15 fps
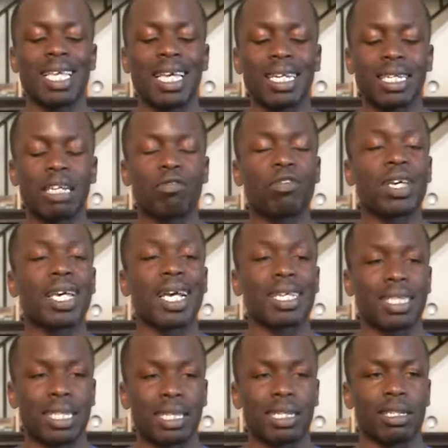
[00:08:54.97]
a
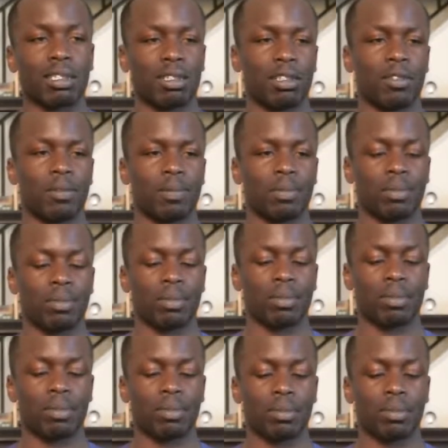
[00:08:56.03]
distinctive guest list.